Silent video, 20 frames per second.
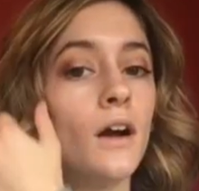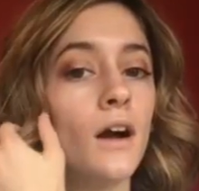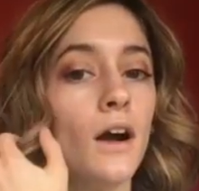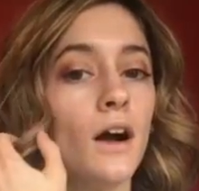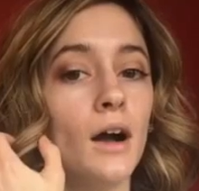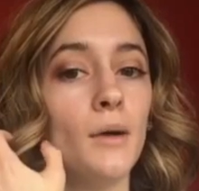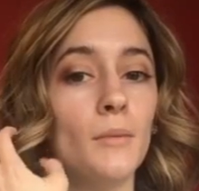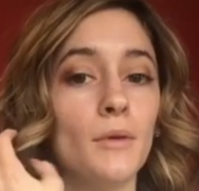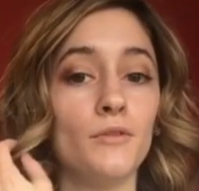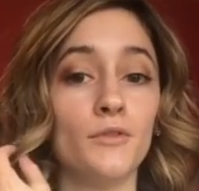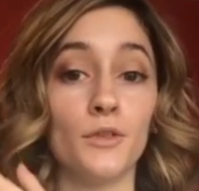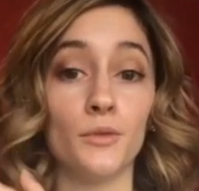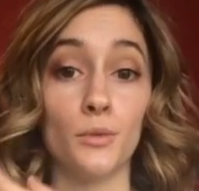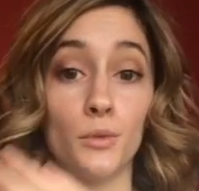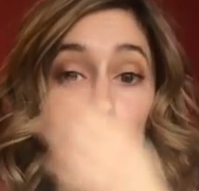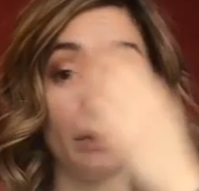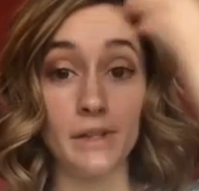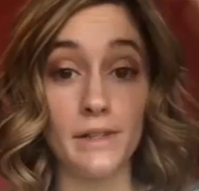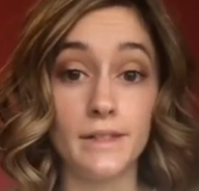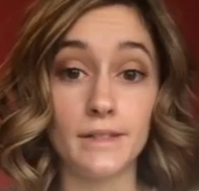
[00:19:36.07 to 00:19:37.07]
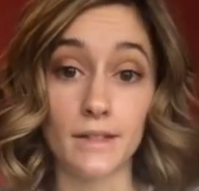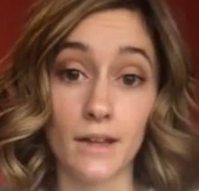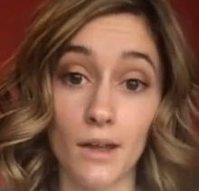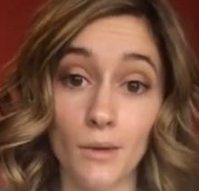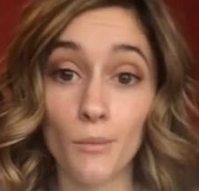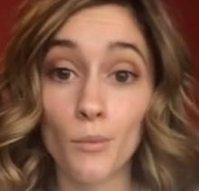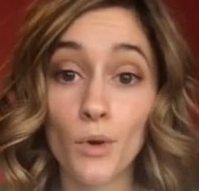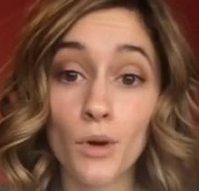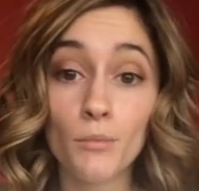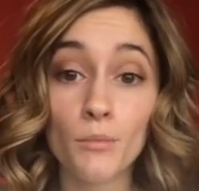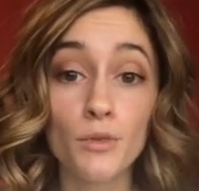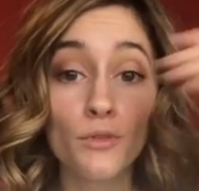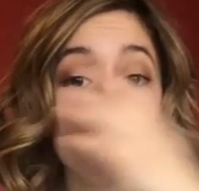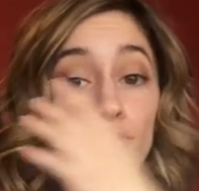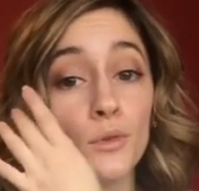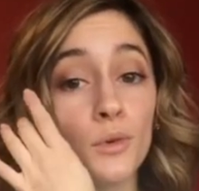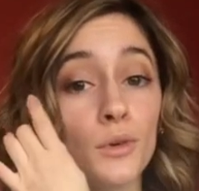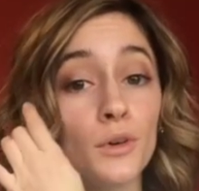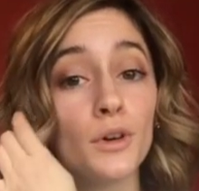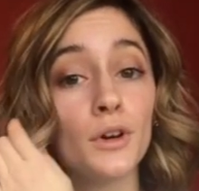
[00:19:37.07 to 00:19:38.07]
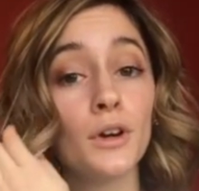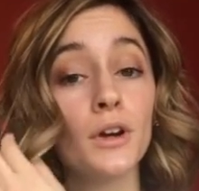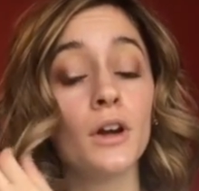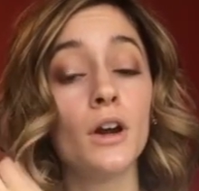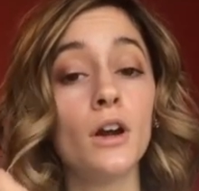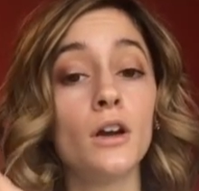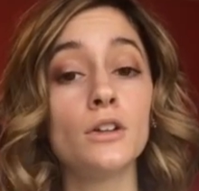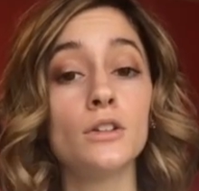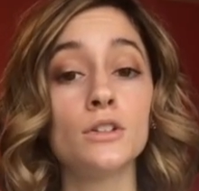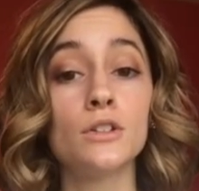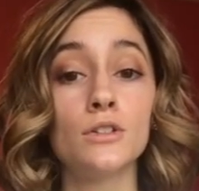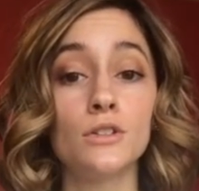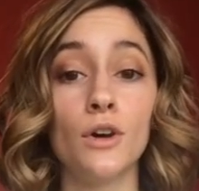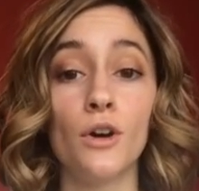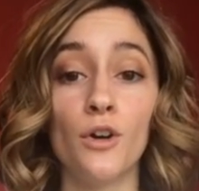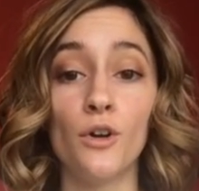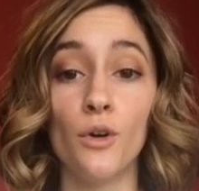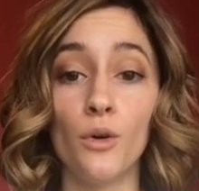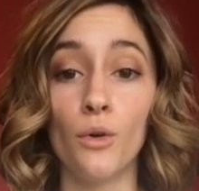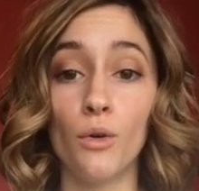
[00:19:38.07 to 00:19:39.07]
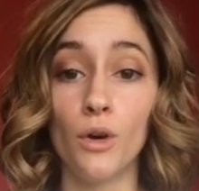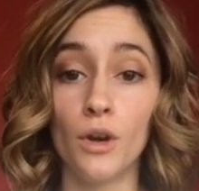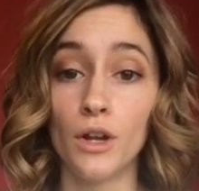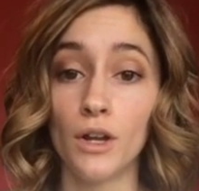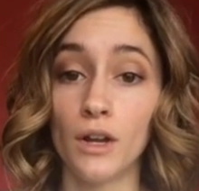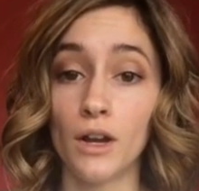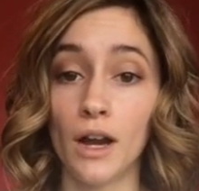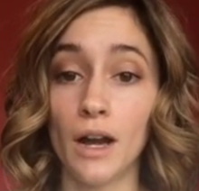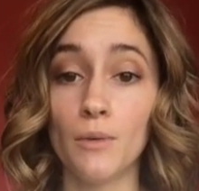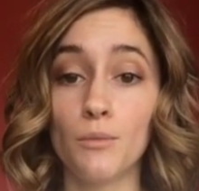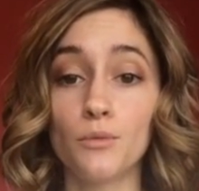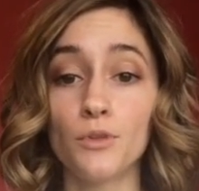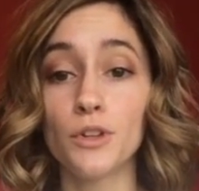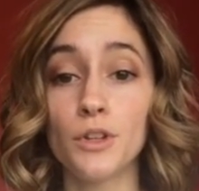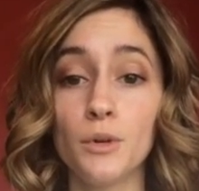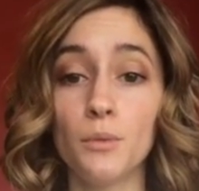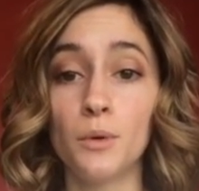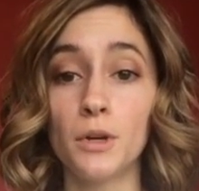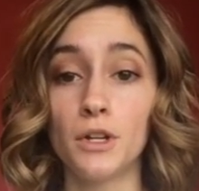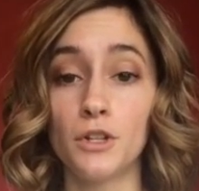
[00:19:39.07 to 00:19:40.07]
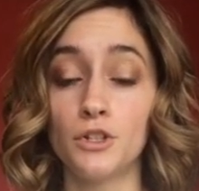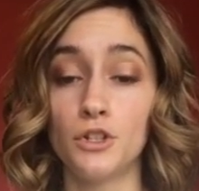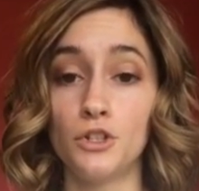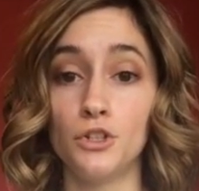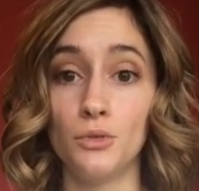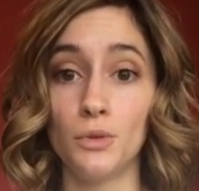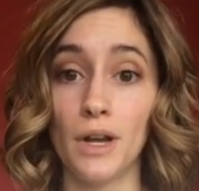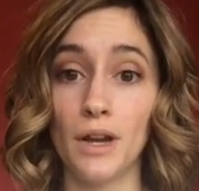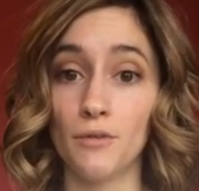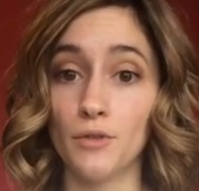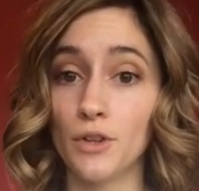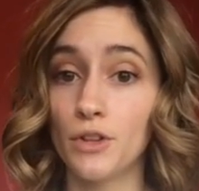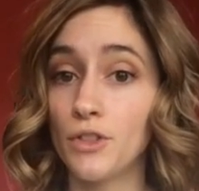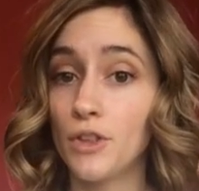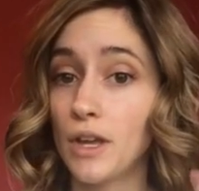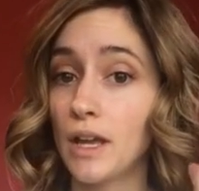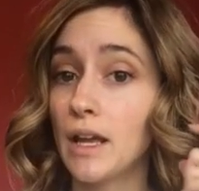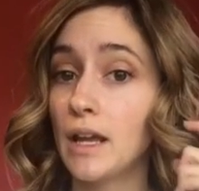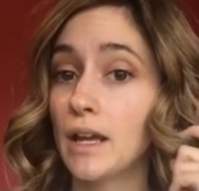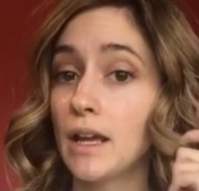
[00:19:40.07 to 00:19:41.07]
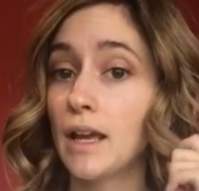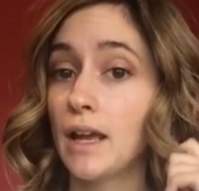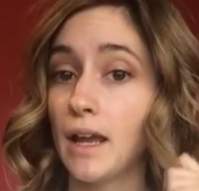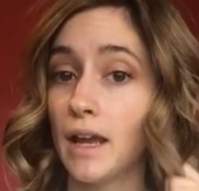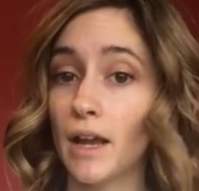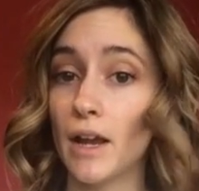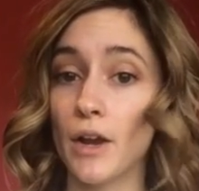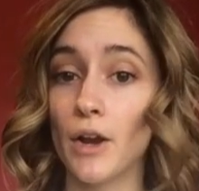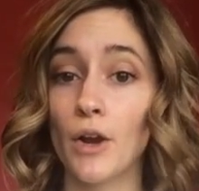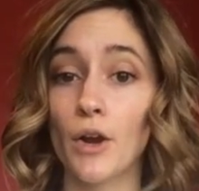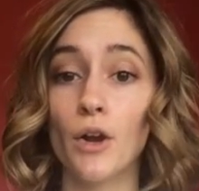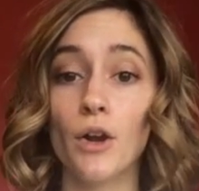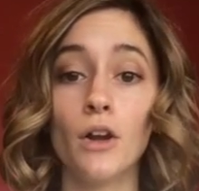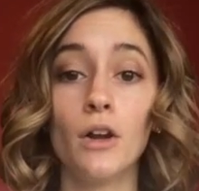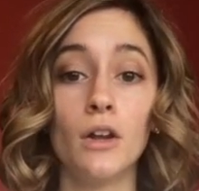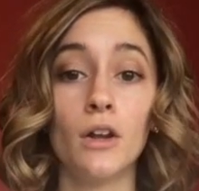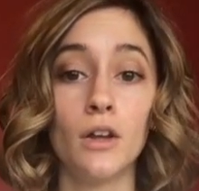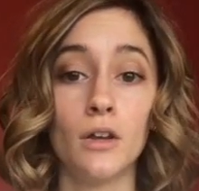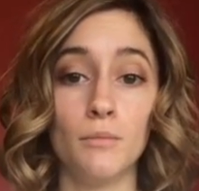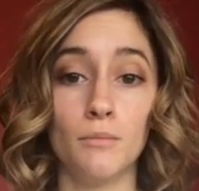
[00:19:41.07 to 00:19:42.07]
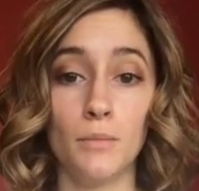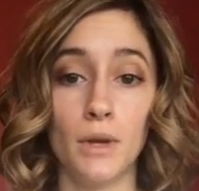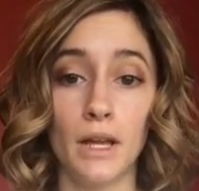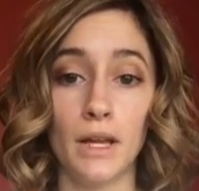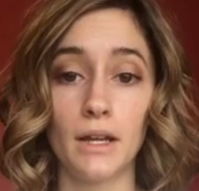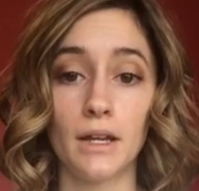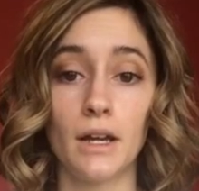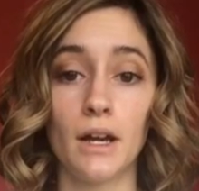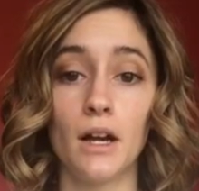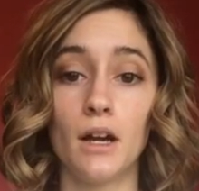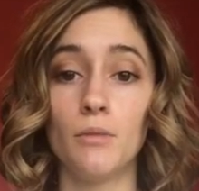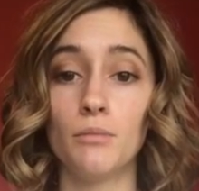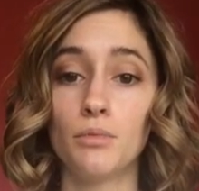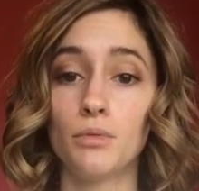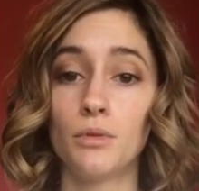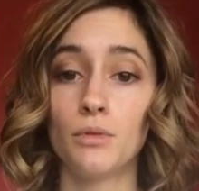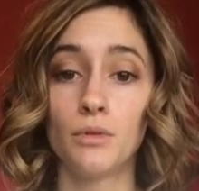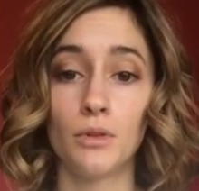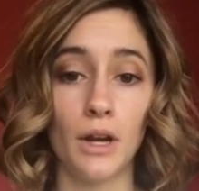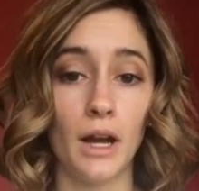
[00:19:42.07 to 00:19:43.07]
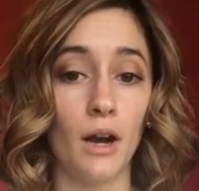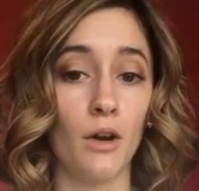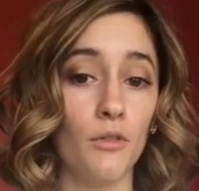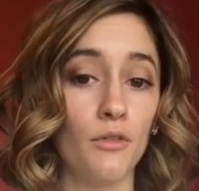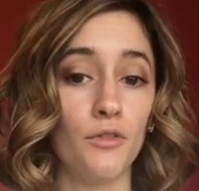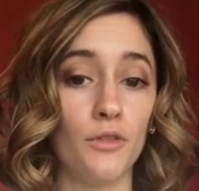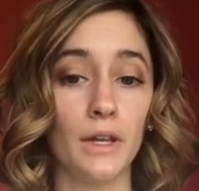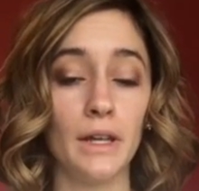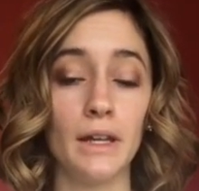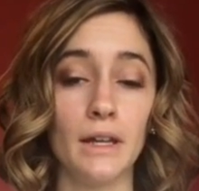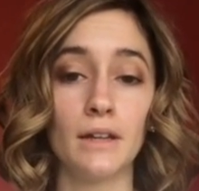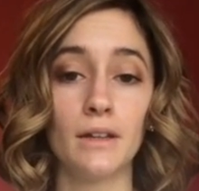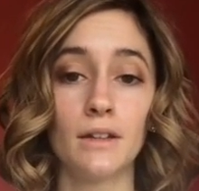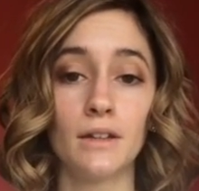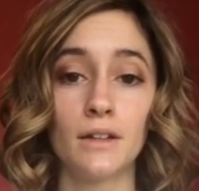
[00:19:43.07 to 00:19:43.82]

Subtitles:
I've never really done one before, so I really wanted to do everything: hair, makeup, outfit.